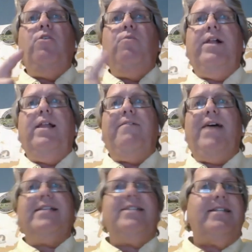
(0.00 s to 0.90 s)
You will have
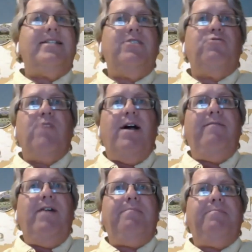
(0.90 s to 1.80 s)
access to
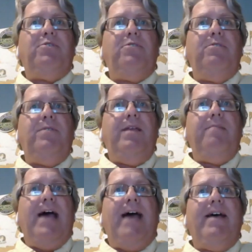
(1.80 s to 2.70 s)
drive up to
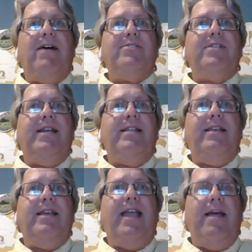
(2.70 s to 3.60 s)
the bathhouse
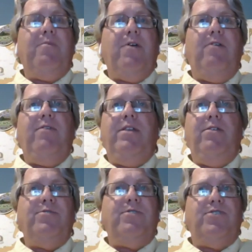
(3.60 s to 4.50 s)
in the campground
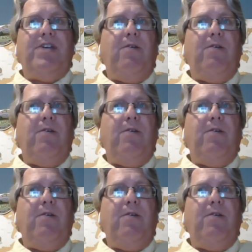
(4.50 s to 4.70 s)
and use the